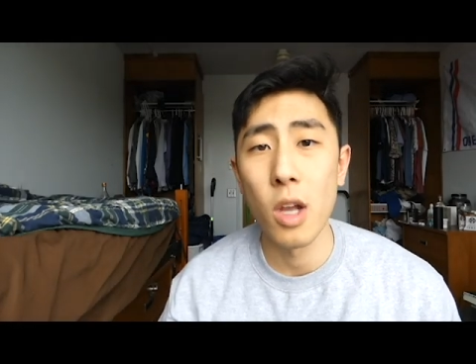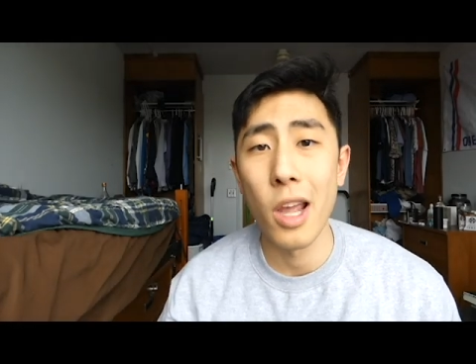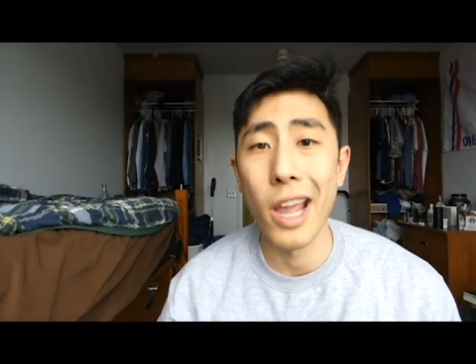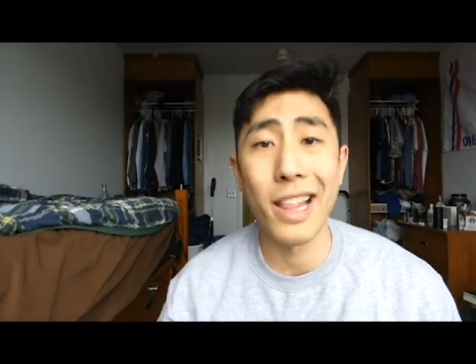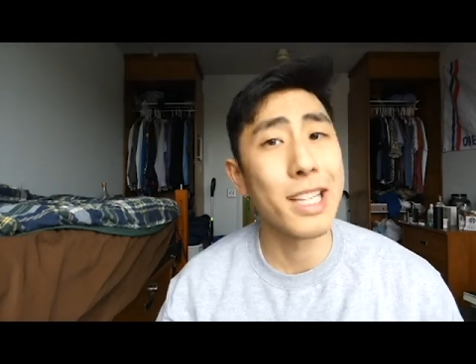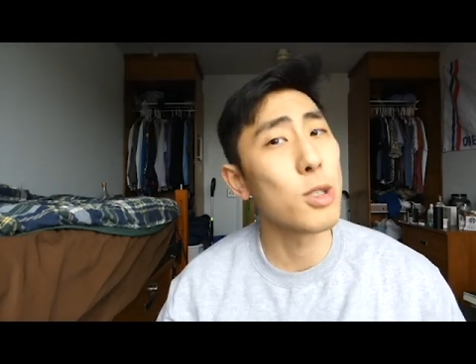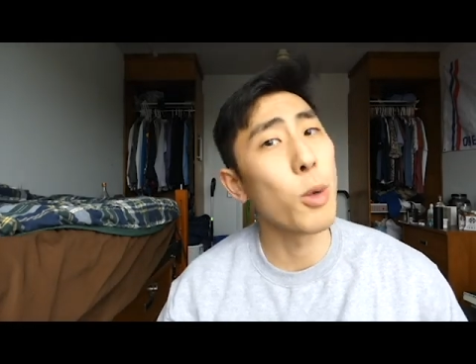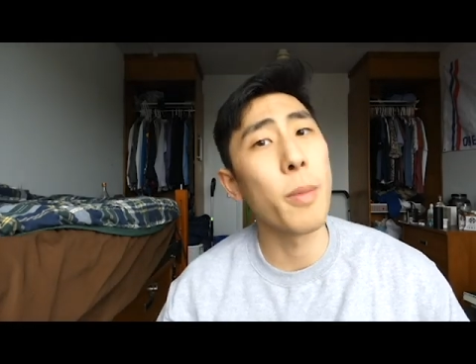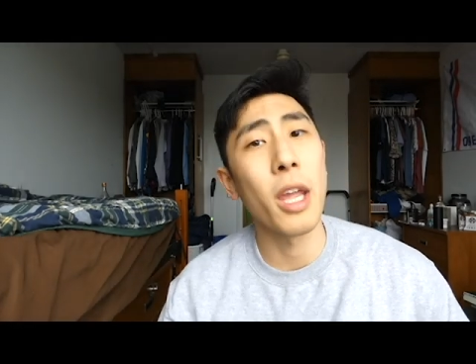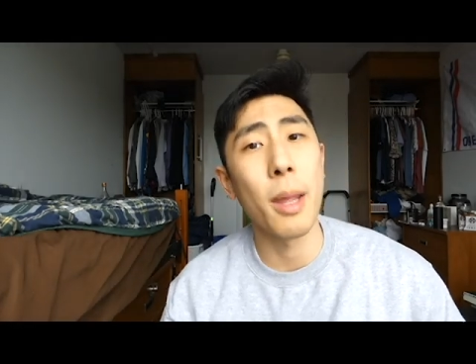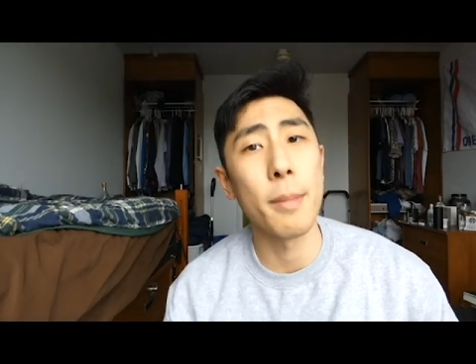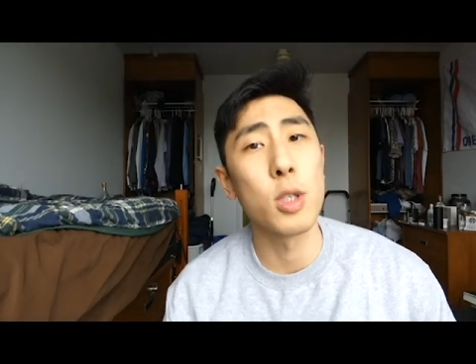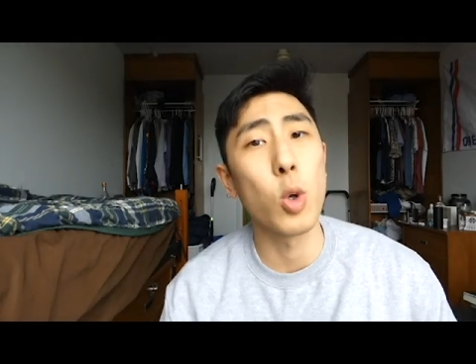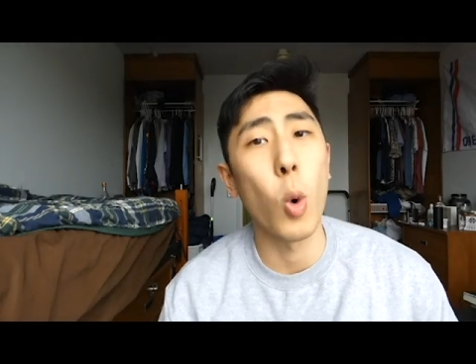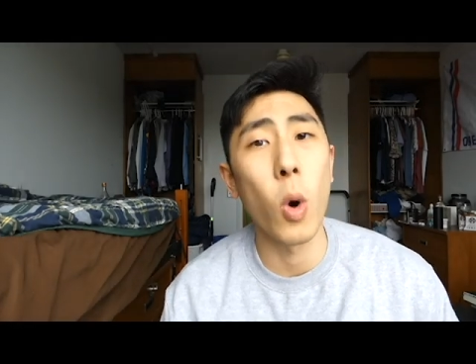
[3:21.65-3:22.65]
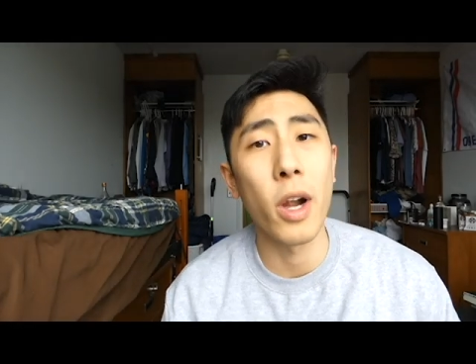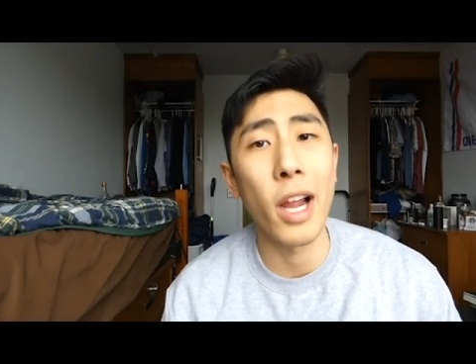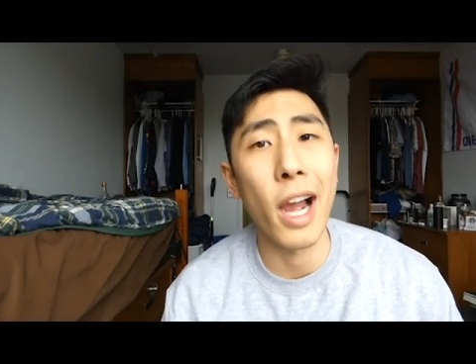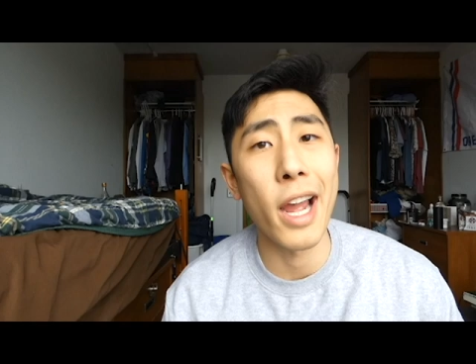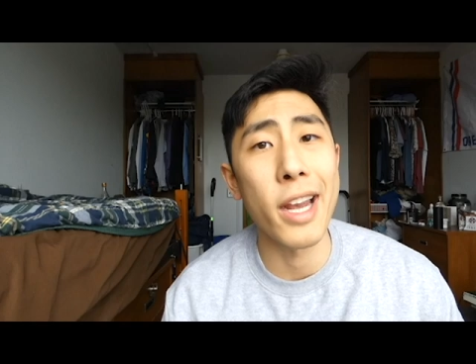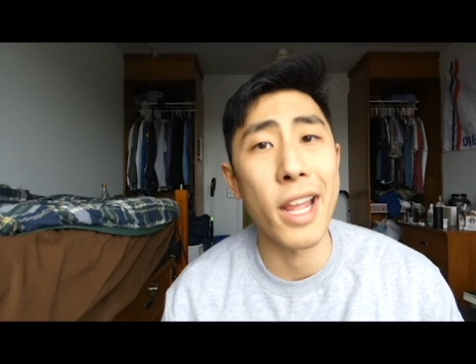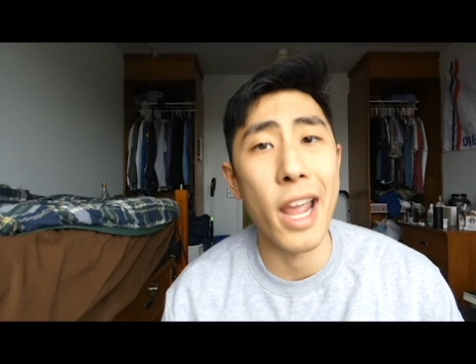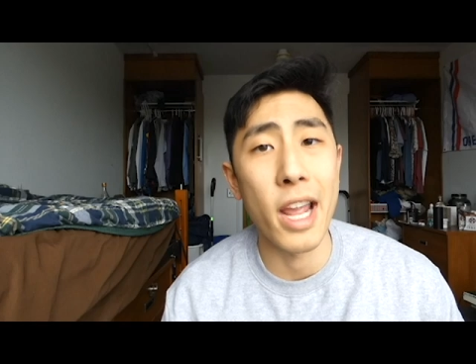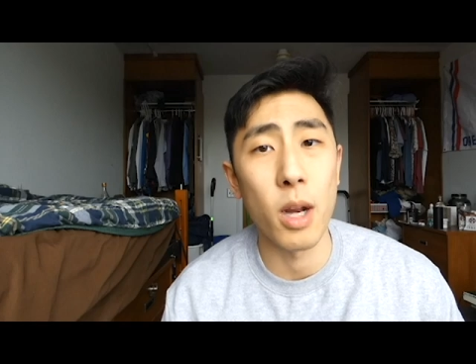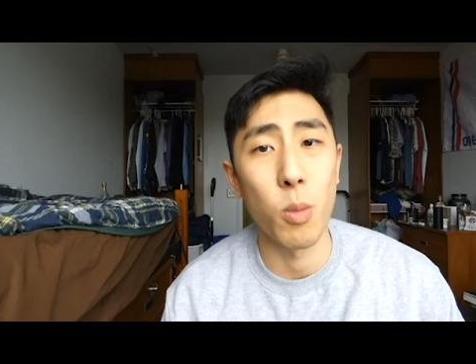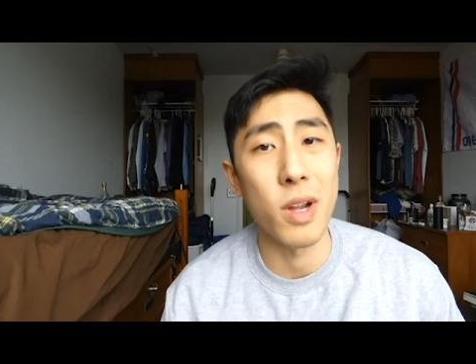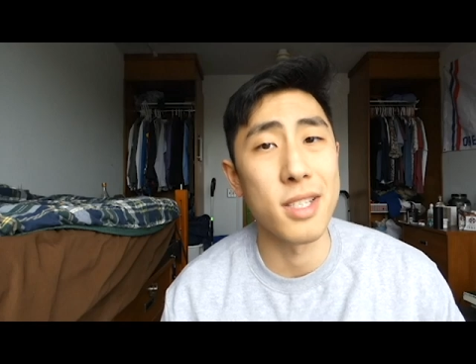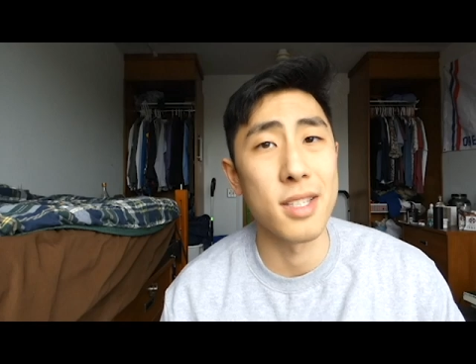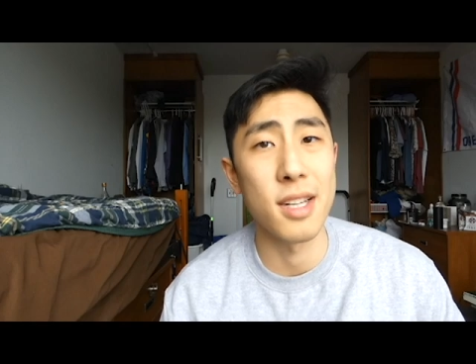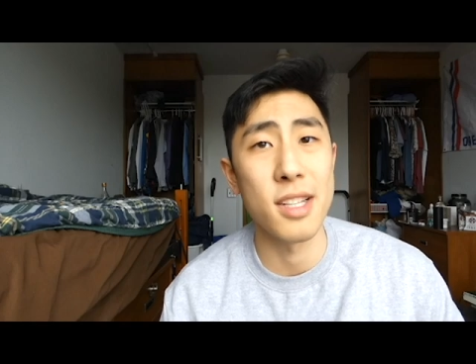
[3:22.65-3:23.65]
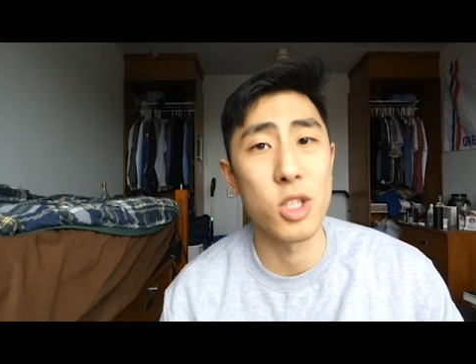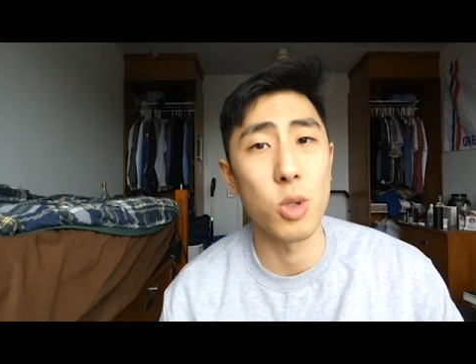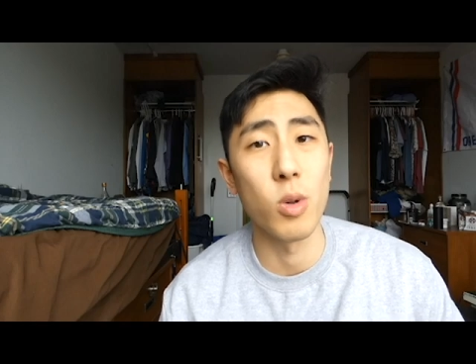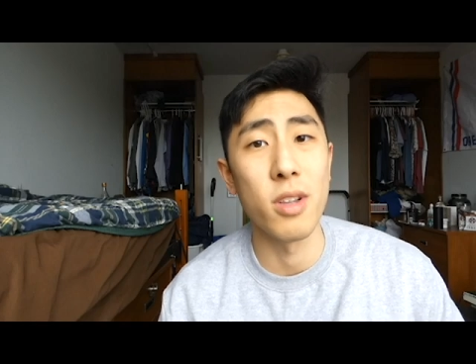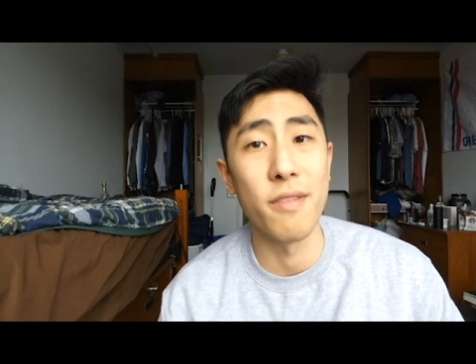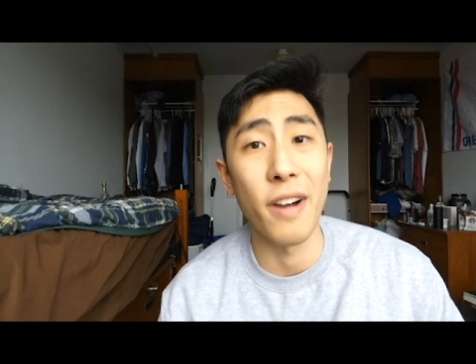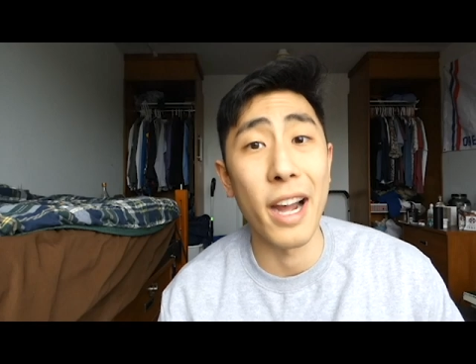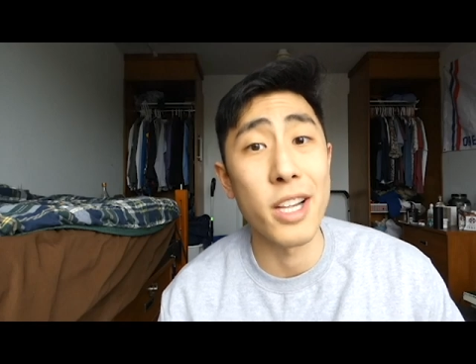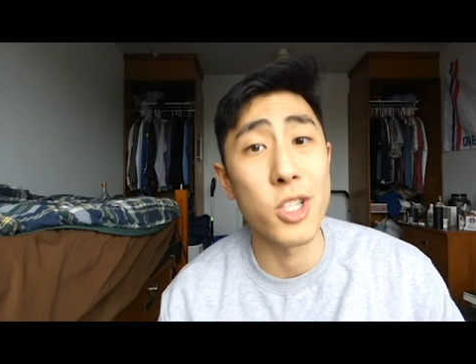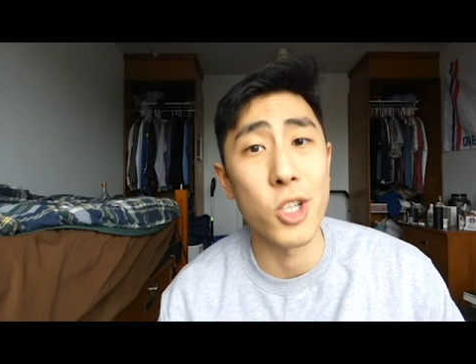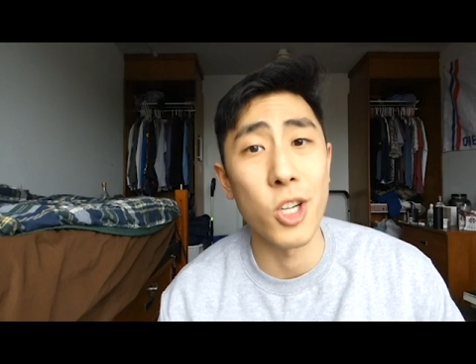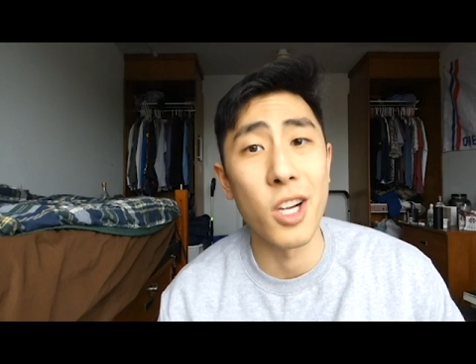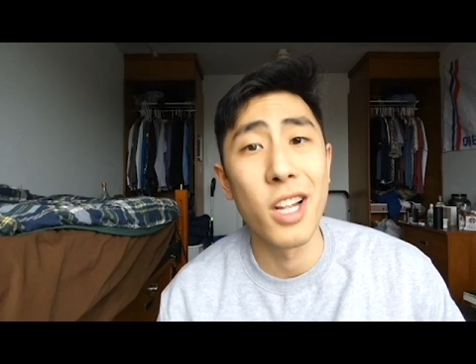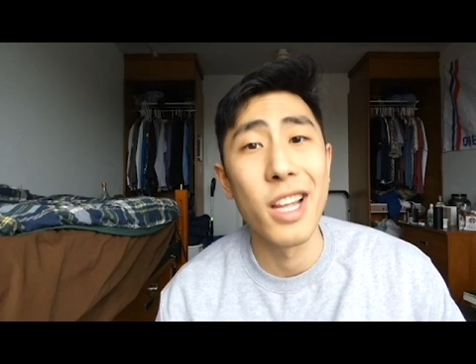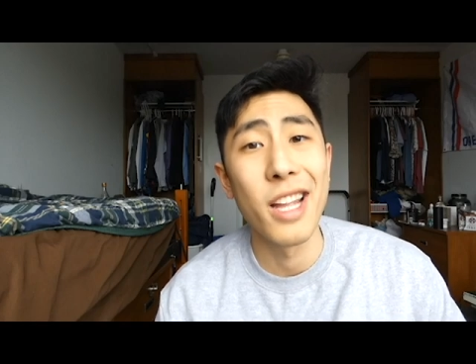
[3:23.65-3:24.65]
and that's why I became a tour guide and a residential advisor